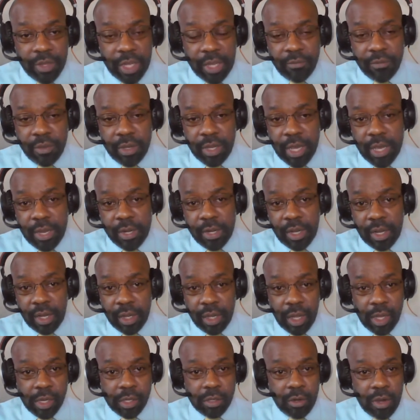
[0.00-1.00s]
They've done
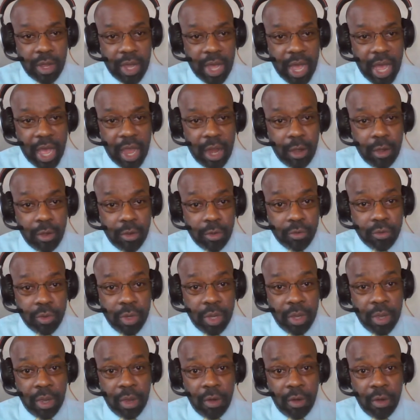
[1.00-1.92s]
cluster hires